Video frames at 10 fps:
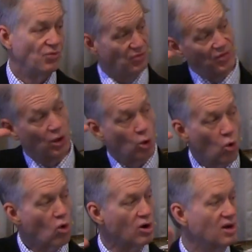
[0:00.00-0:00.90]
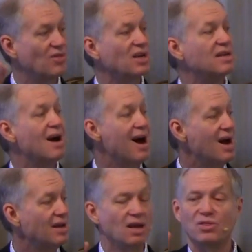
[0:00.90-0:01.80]
the Lord, the
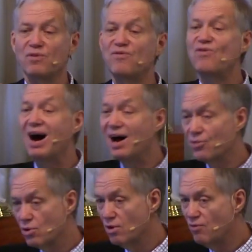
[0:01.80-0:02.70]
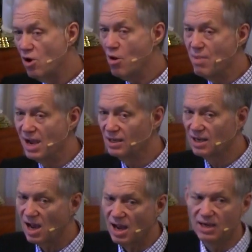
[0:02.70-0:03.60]
God, the Father of all
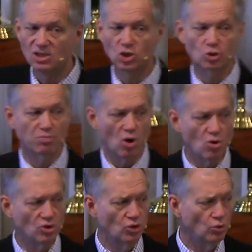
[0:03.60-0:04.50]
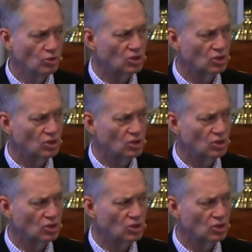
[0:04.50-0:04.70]
mankind, spoke to